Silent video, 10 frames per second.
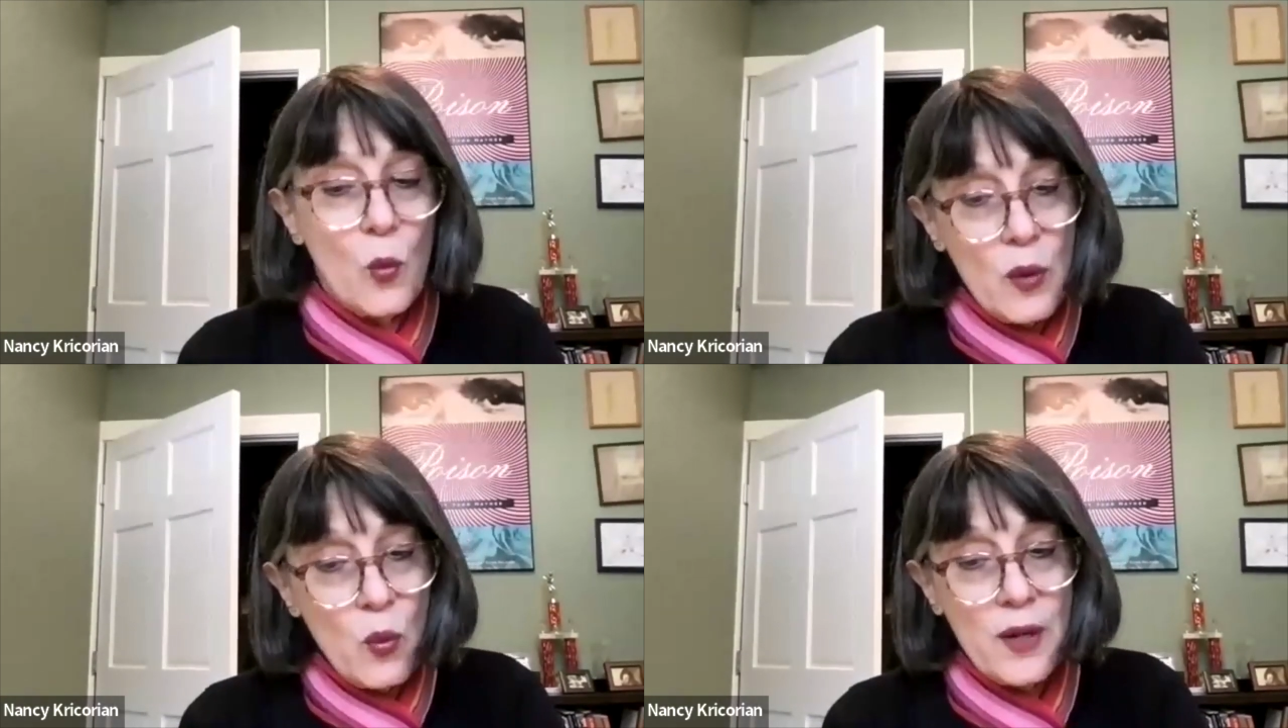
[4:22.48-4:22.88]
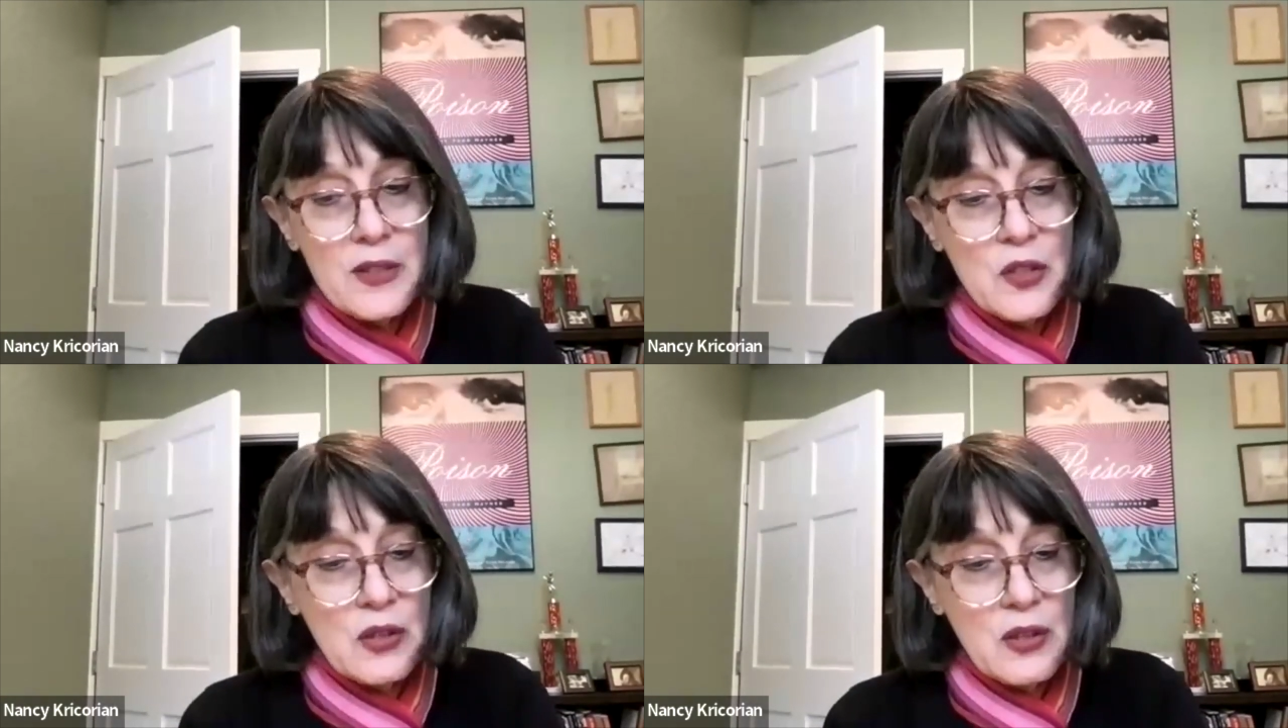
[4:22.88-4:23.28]
We
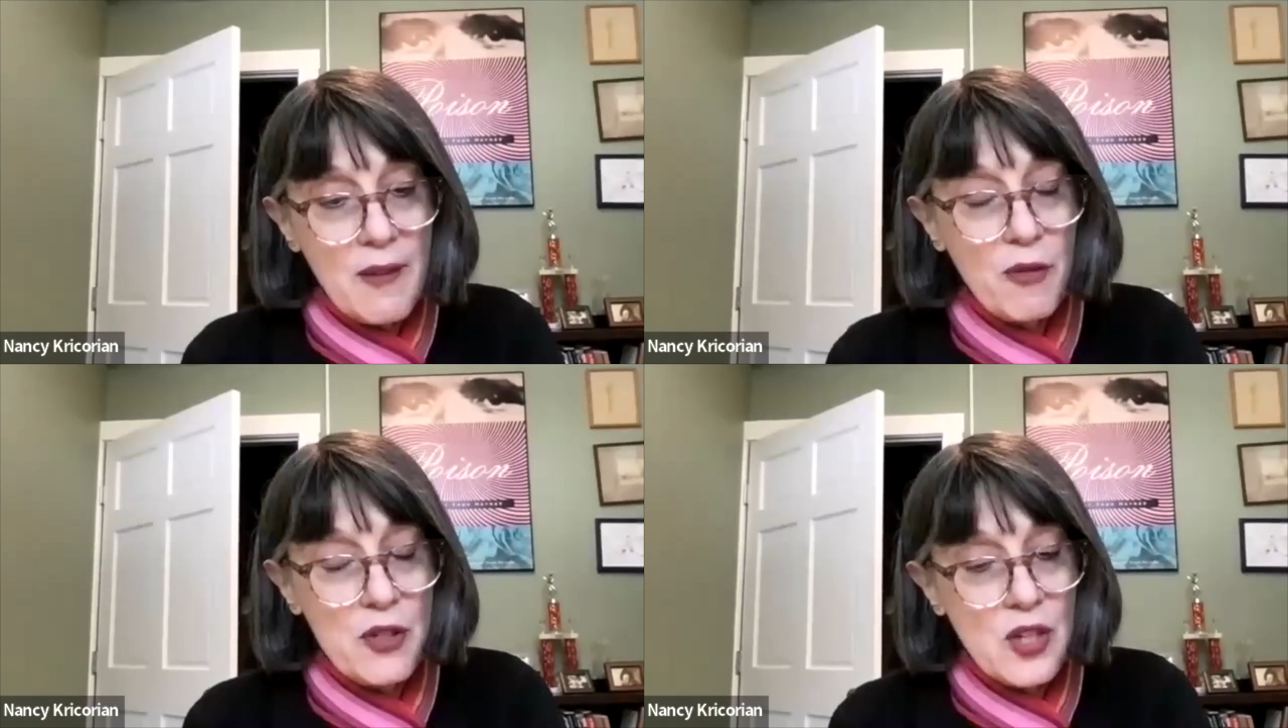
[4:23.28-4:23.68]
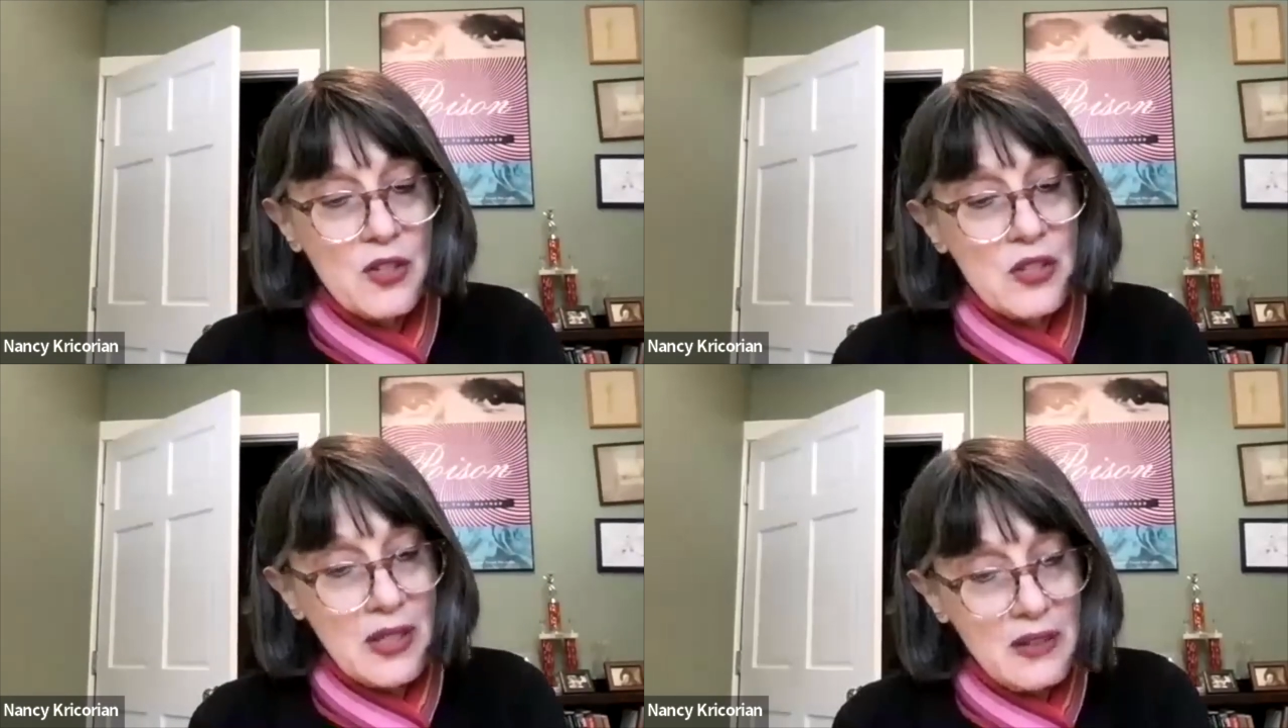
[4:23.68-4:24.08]
wanted to leverage
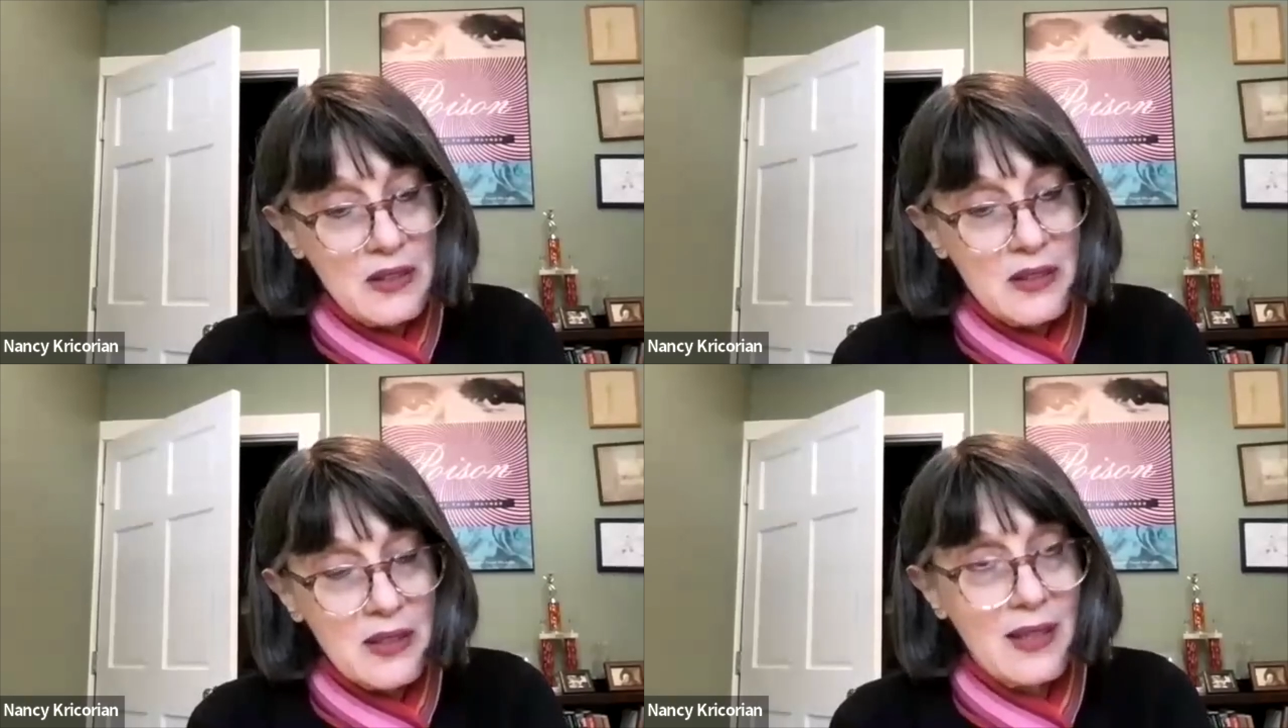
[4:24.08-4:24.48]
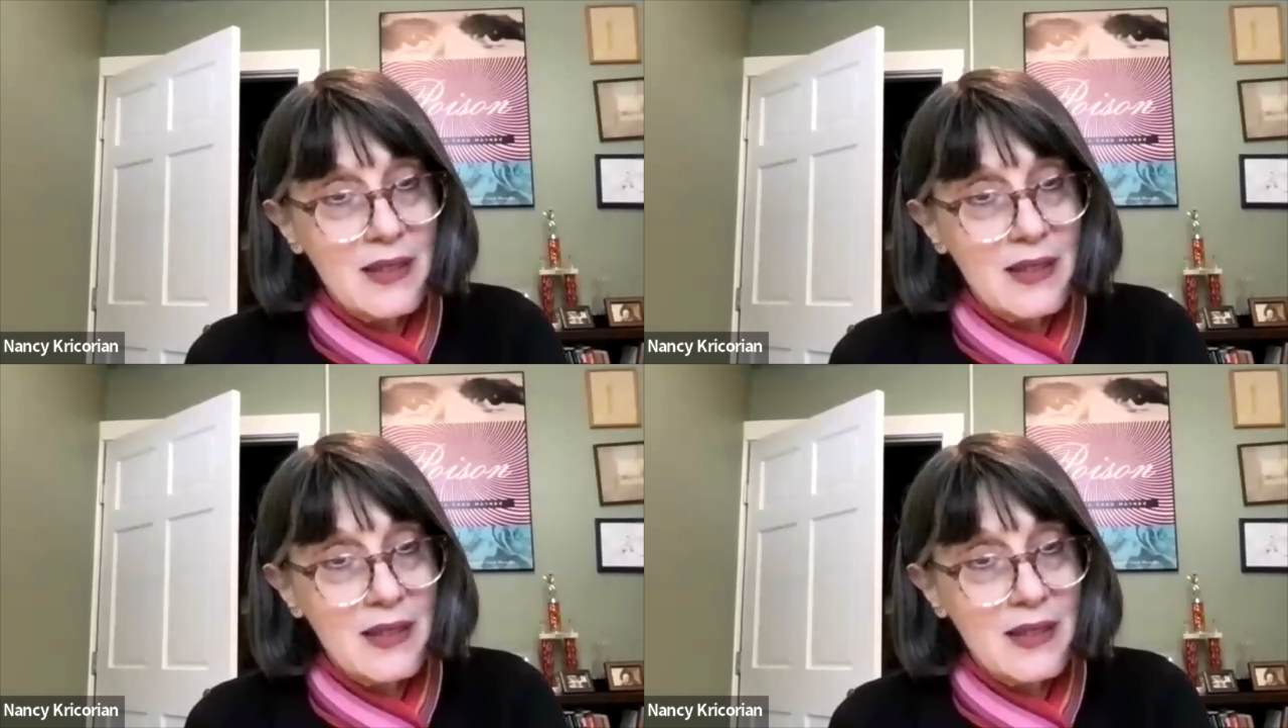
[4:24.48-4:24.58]
our skills